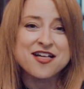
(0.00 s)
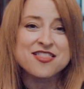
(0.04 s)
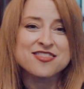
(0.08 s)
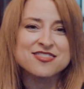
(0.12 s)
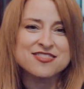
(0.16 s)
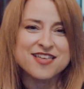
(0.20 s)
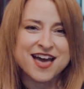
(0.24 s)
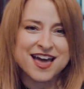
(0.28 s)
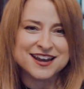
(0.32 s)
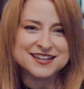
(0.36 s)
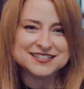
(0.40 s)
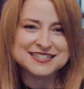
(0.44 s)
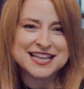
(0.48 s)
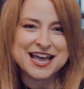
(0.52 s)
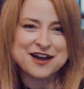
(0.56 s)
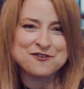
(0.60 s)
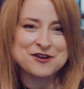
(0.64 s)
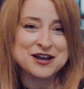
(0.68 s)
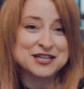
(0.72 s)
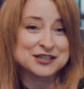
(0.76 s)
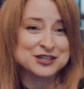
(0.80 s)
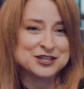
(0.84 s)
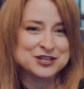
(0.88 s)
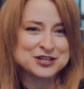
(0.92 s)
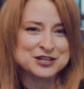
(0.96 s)
That is how
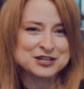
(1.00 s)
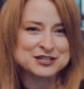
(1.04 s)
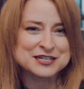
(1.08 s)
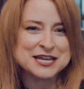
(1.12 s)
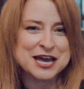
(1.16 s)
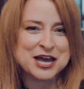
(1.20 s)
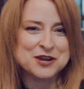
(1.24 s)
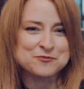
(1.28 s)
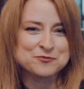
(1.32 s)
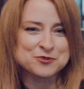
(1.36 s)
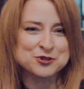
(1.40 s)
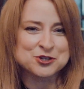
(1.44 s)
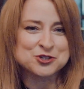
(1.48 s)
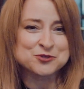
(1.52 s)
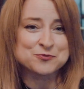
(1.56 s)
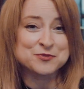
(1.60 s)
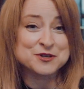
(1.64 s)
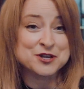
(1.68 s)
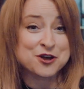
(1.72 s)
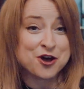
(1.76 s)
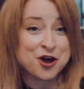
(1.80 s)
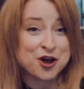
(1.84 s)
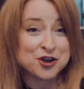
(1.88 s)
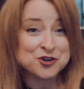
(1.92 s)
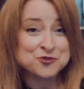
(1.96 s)
I learned how to push
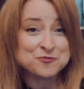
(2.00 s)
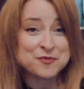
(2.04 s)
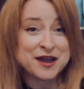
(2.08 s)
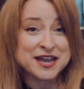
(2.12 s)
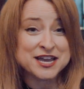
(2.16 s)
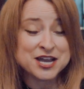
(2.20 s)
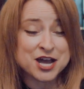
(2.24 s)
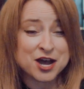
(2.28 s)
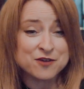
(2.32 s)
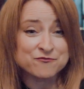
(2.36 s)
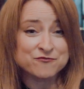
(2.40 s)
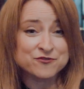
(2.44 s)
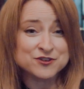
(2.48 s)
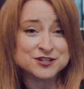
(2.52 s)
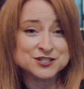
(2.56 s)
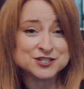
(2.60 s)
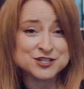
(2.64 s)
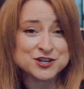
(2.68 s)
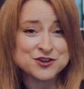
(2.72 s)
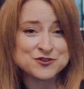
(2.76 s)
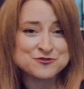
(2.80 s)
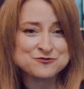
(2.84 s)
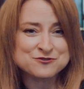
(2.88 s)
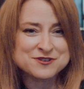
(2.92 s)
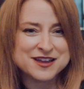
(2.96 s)
beyond my comfort
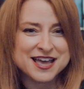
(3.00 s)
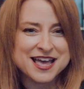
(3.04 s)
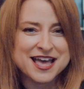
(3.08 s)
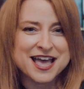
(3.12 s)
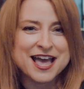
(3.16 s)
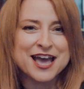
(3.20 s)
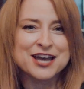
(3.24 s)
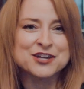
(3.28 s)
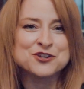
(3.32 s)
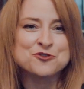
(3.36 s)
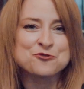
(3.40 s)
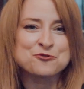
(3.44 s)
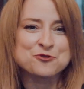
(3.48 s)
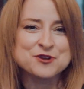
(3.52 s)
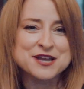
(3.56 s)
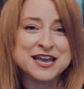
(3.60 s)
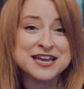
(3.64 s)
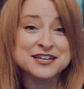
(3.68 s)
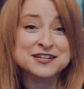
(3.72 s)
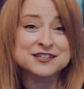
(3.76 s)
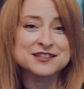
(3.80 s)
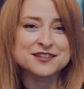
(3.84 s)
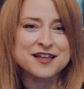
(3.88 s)
zone and create a